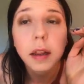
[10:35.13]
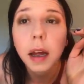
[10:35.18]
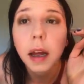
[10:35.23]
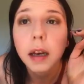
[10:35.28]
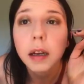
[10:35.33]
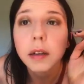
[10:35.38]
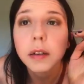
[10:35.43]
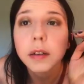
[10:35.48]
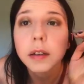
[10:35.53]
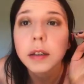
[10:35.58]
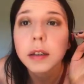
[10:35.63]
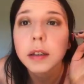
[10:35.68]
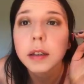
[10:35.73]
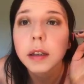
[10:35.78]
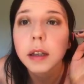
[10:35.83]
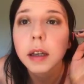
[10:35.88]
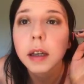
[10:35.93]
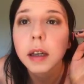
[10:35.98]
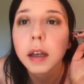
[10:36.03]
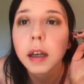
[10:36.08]
that
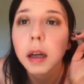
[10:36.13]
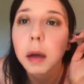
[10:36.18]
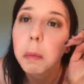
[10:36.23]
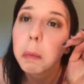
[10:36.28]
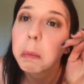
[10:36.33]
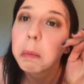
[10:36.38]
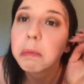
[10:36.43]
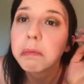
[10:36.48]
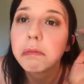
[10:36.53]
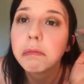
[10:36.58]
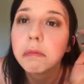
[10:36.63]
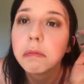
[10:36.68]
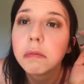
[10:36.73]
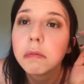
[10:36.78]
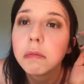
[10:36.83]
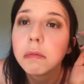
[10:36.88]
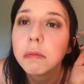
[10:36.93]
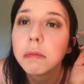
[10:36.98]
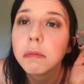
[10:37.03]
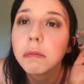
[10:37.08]
looks
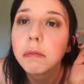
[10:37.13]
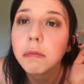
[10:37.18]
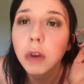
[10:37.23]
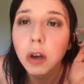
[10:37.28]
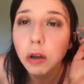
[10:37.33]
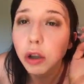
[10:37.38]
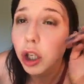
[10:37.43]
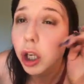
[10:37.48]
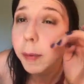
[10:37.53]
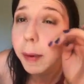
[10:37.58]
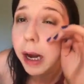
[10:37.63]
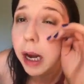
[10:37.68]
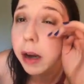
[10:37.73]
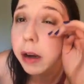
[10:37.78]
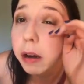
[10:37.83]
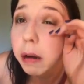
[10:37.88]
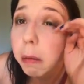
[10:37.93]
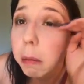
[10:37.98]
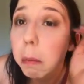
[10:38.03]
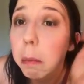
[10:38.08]
not too
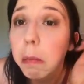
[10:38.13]
bad,